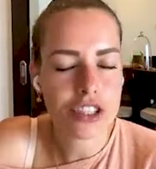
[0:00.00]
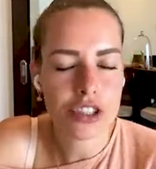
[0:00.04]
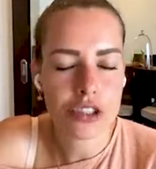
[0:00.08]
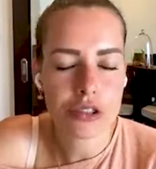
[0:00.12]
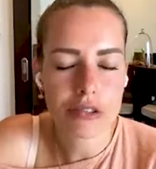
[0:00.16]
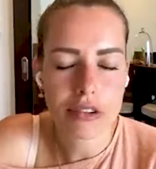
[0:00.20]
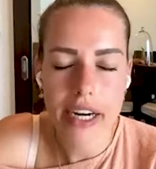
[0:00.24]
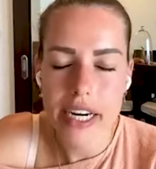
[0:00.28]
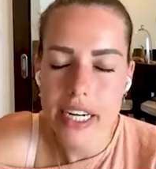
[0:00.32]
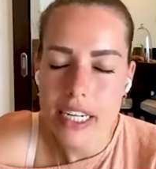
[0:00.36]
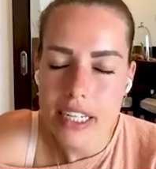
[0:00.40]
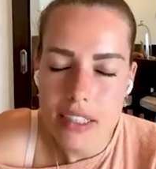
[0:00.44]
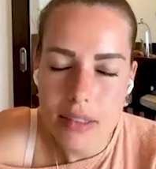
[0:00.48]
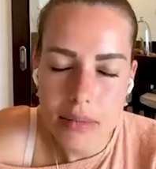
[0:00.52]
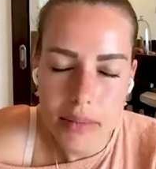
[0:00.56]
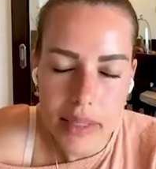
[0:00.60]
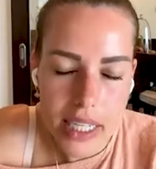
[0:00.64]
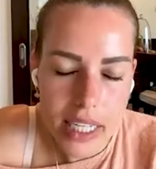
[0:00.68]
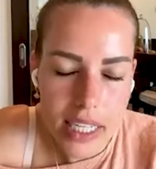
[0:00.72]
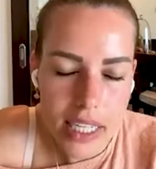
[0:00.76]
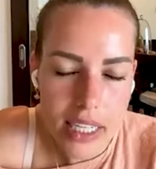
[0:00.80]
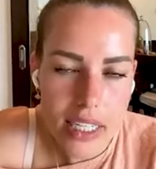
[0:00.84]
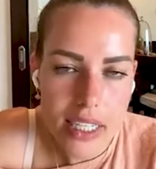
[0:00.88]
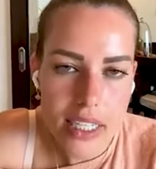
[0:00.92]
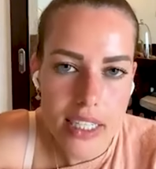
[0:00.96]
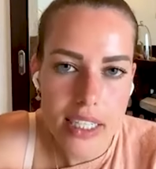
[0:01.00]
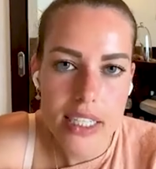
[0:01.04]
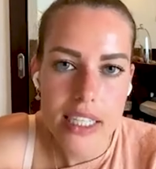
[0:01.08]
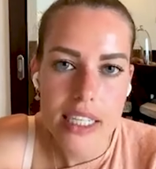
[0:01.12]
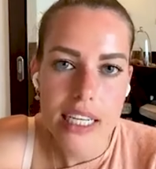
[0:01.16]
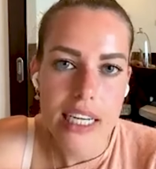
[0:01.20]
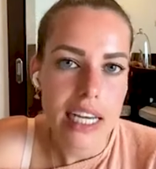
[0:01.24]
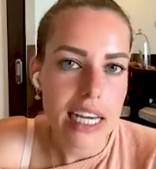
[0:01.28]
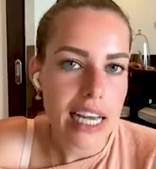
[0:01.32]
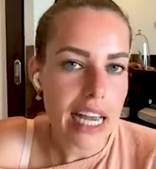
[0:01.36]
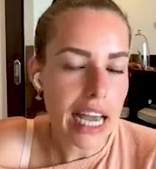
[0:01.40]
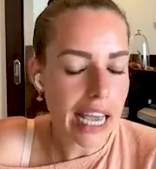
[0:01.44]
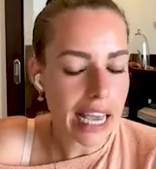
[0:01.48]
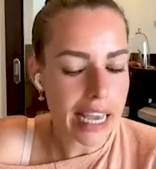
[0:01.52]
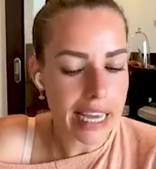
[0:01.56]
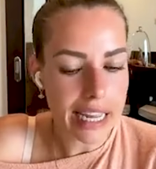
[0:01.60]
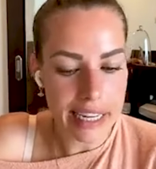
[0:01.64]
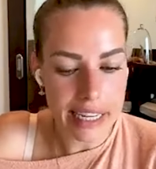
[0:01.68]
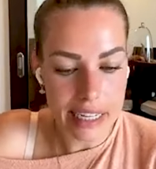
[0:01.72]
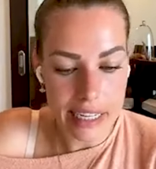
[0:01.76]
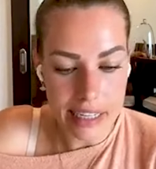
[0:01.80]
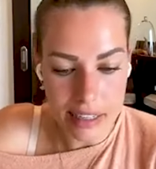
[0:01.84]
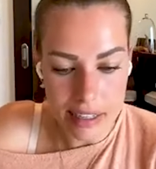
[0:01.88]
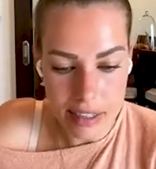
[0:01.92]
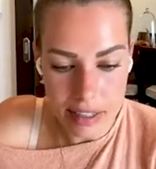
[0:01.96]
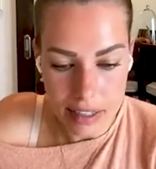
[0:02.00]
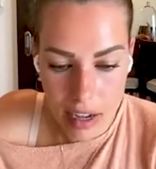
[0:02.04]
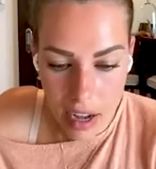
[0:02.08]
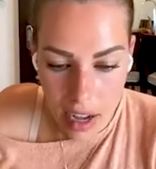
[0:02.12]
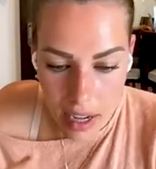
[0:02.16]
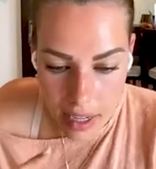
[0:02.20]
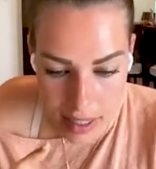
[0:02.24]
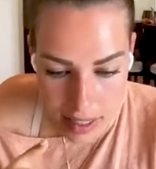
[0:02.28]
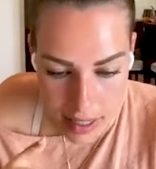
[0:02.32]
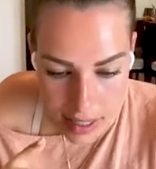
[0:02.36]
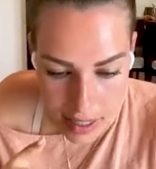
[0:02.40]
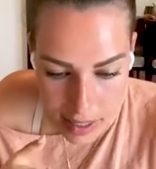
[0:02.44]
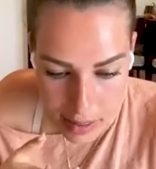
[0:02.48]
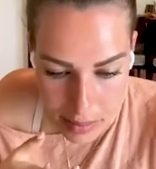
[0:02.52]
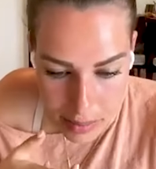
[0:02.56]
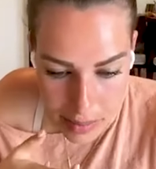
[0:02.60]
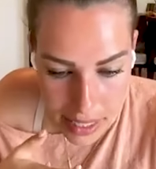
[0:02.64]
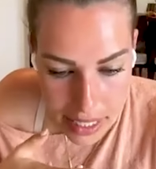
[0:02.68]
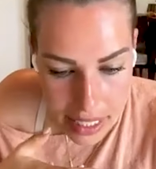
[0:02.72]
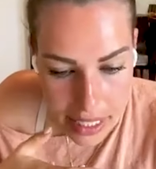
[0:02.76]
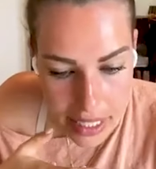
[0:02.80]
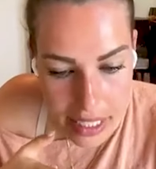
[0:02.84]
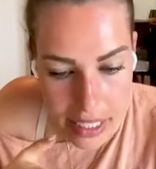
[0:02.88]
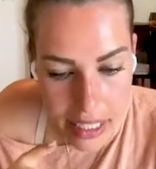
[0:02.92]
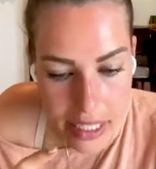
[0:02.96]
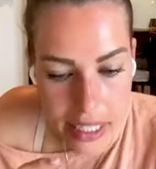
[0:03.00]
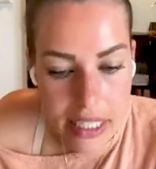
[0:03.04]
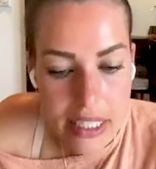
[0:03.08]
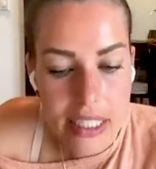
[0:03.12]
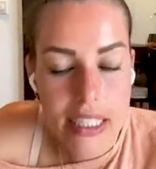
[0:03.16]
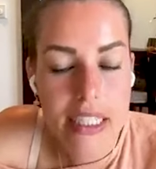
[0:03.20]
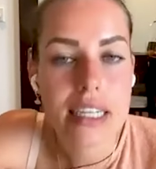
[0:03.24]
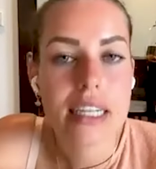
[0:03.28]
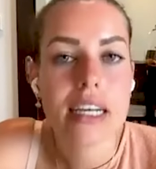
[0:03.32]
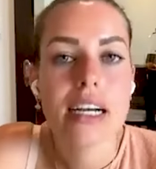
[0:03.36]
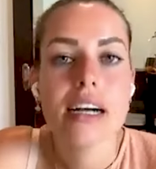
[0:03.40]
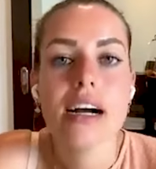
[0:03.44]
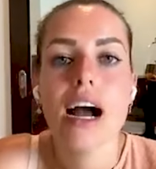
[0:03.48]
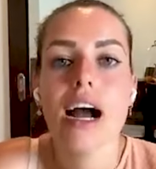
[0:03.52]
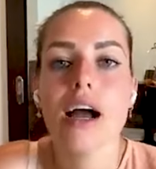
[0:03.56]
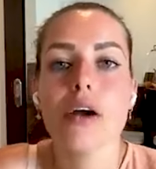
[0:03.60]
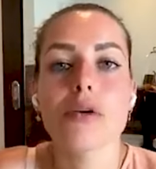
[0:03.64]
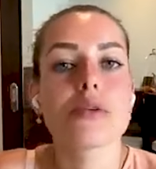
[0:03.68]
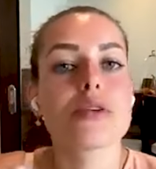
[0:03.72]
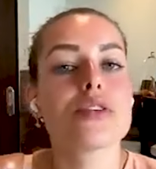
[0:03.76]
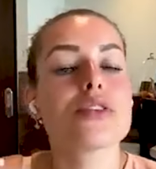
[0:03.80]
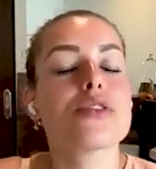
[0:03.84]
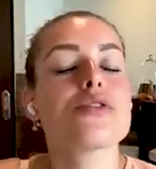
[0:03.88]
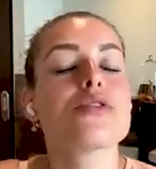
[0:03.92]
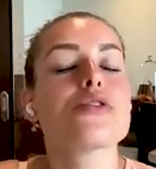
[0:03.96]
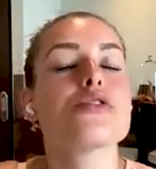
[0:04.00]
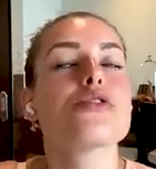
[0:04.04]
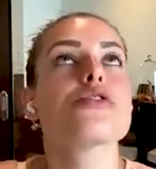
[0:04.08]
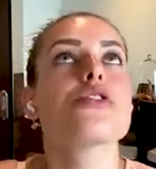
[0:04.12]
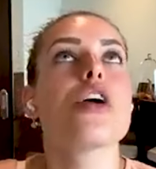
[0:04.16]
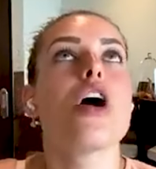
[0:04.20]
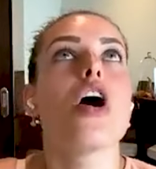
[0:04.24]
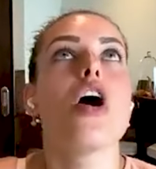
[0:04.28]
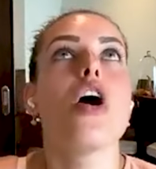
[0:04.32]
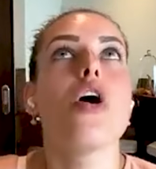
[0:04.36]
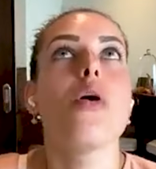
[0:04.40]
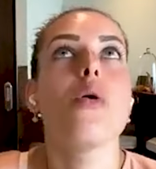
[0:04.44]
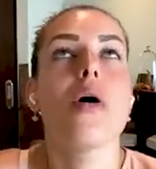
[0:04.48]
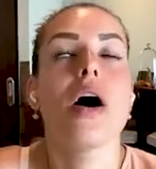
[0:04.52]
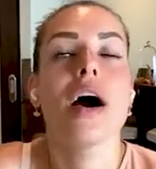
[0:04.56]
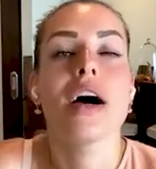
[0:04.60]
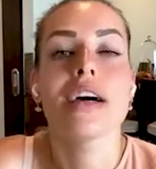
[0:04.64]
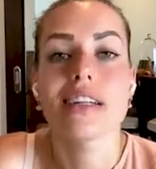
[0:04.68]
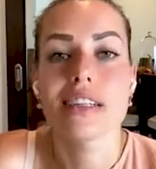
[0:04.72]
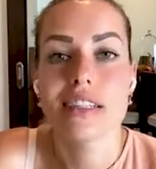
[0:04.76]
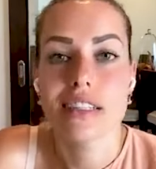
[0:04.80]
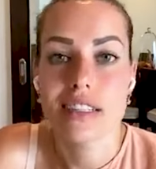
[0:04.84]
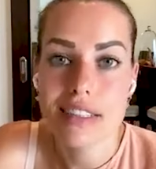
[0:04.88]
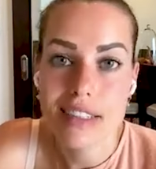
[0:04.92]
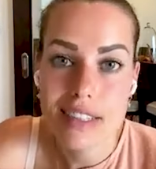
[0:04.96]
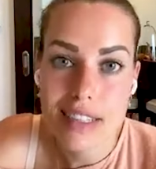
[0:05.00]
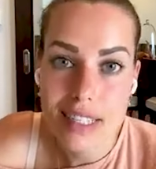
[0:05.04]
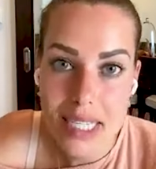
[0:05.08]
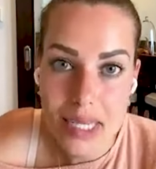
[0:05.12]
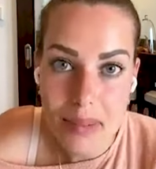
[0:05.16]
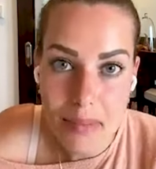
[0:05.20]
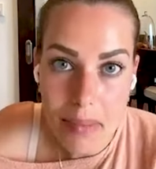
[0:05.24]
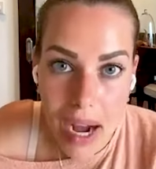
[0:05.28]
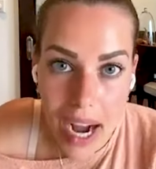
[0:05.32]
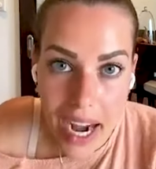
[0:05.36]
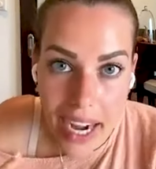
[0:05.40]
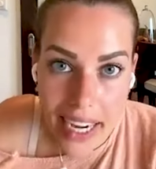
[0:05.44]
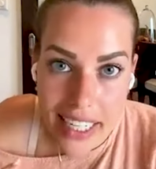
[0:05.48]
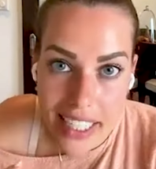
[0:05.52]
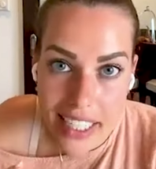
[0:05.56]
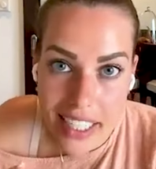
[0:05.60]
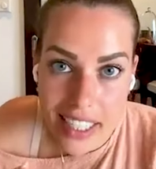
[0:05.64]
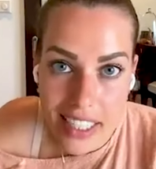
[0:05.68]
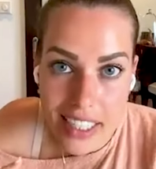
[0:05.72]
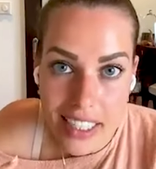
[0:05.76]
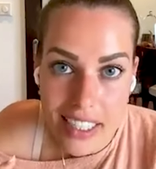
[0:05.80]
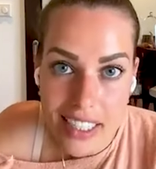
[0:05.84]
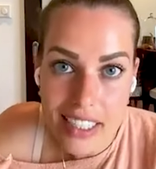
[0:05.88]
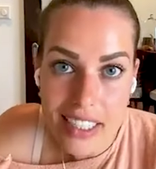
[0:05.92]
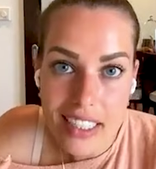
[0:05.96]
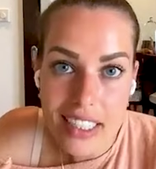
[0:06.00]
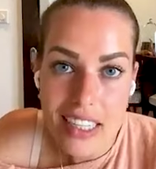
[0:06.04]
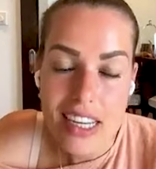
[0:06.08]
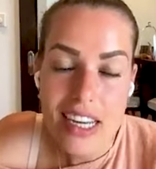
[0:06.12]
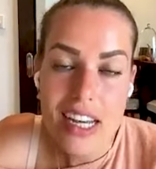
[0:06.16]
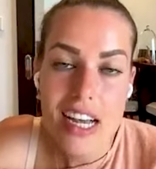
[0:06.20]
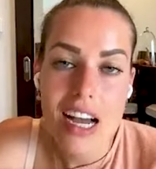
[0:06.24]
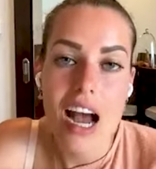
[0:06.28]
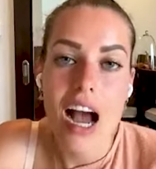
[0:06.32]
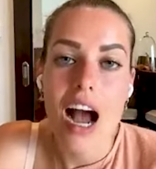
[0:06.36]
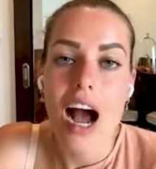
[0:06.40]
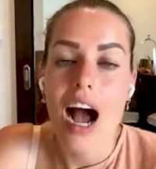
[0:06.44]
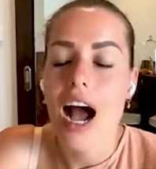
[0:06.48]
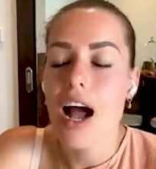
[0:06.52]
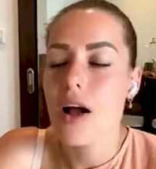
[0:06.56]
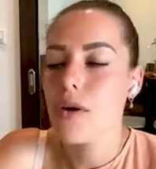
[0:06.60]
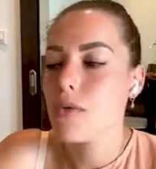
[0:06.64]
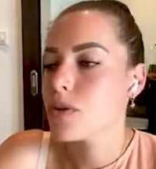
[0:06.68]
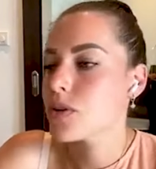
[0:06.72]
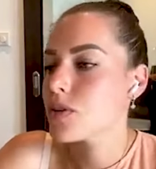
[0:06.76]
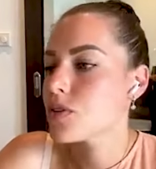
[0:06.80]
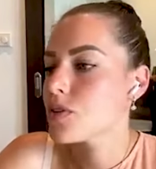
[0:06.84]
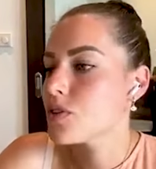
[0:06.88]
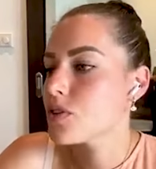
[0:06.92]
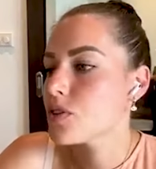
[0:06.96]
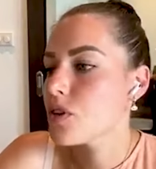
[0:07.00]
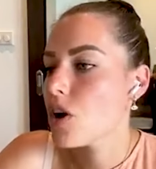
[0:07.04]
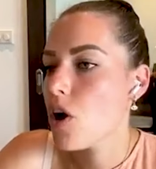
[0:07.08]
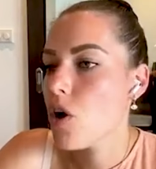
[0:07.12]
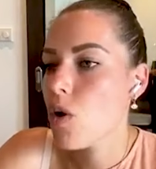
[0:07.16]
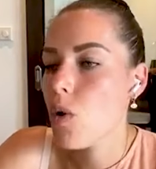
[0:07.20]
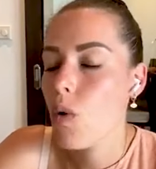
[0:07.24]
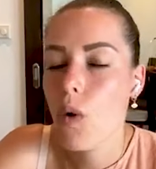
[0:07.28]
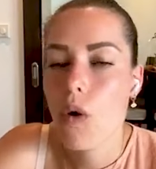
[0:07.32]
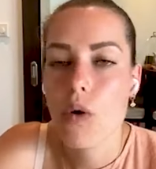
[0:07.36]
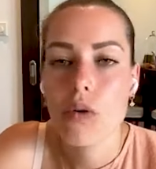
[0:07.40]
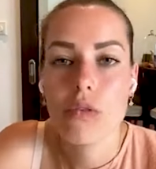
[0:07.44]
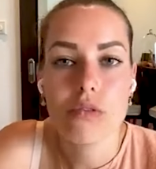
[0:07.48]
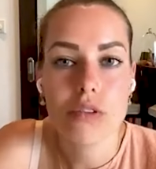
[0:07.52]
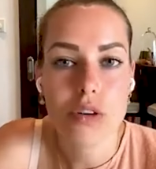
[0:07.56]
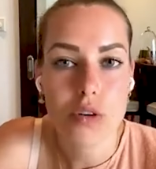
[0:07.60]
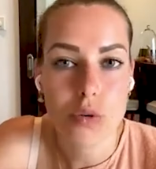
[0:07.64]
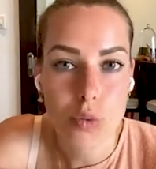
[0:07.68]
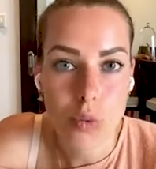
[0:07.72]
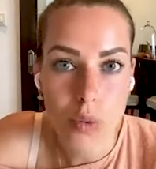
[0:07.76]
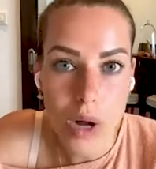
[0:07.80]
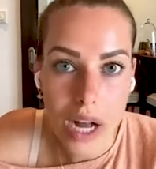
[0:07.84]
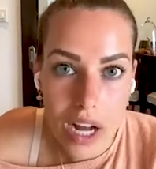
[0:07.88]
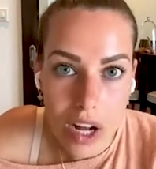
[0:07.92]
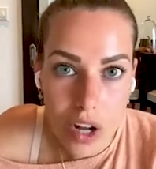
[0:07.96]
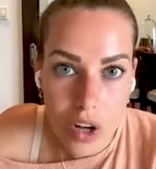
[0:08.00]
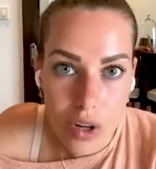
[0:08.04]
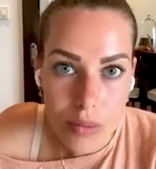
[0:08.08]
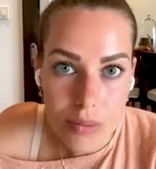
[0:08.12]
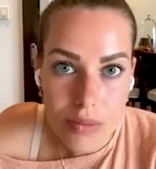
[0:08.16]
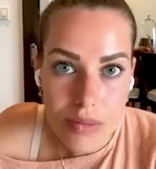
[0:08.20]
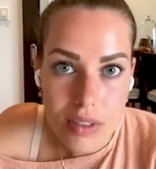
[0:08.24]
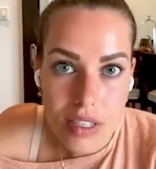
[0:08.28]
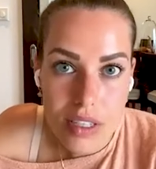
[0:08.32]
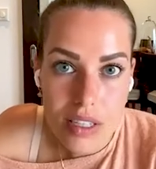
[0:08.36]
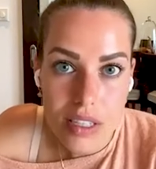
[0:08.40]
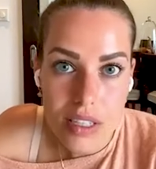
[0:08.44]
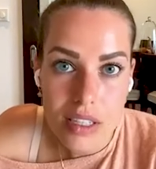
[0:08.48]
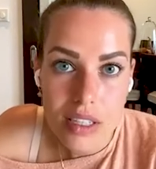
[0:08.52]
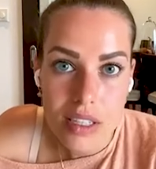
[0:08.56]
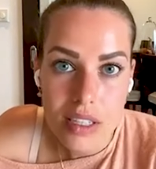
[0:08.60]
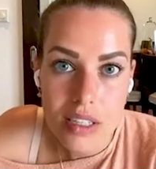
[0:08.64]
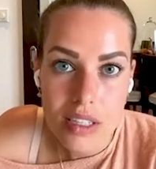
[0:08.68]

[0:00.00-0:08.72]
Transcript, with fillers: it drained me, it exhausted me. I was so uninspired. I was so overwhelmed.